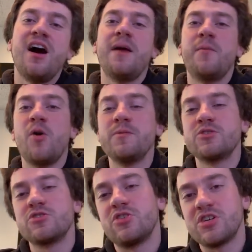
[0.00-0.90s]
Um,
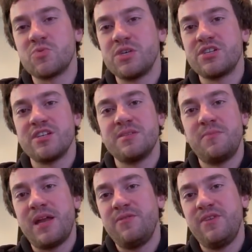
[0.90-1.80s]
open source hardware
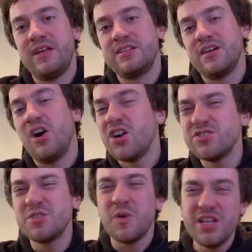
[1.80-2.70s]
doesn't benefit. Uh,
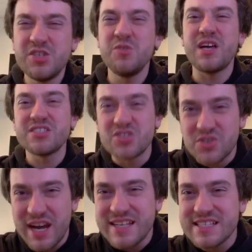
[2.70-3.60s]
122, that's
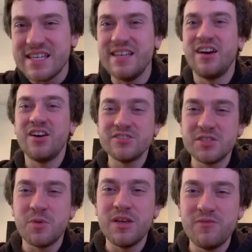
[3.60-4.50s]
crazy.
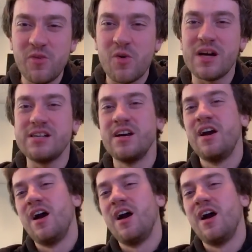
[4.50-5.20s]
124.